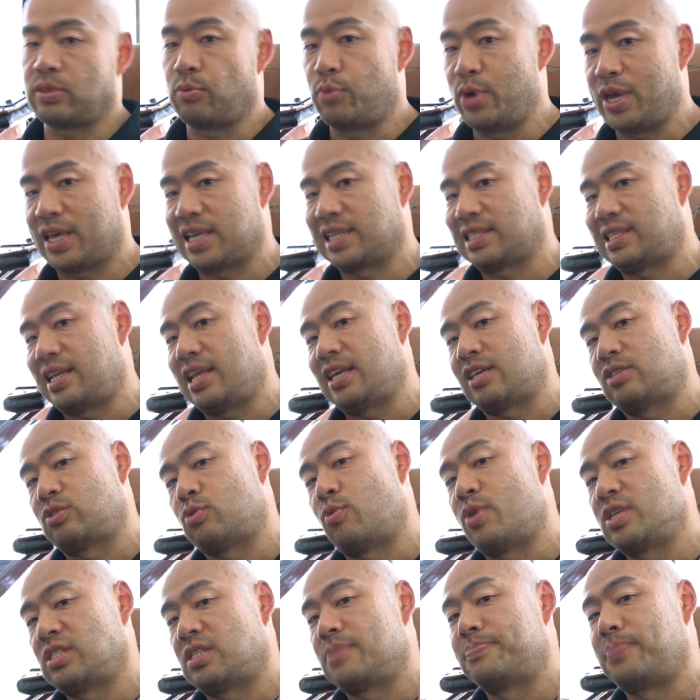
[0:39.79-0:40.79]
the weakest link is
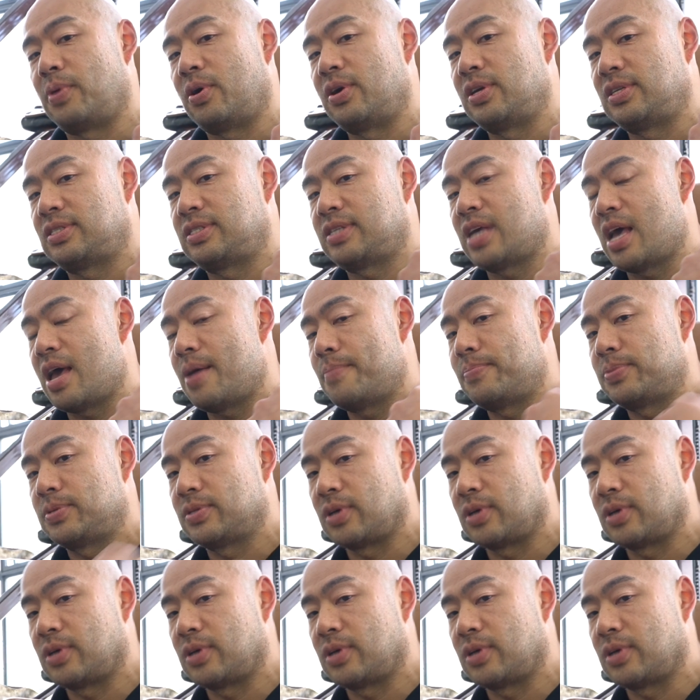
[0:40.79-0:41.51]
always the bicep.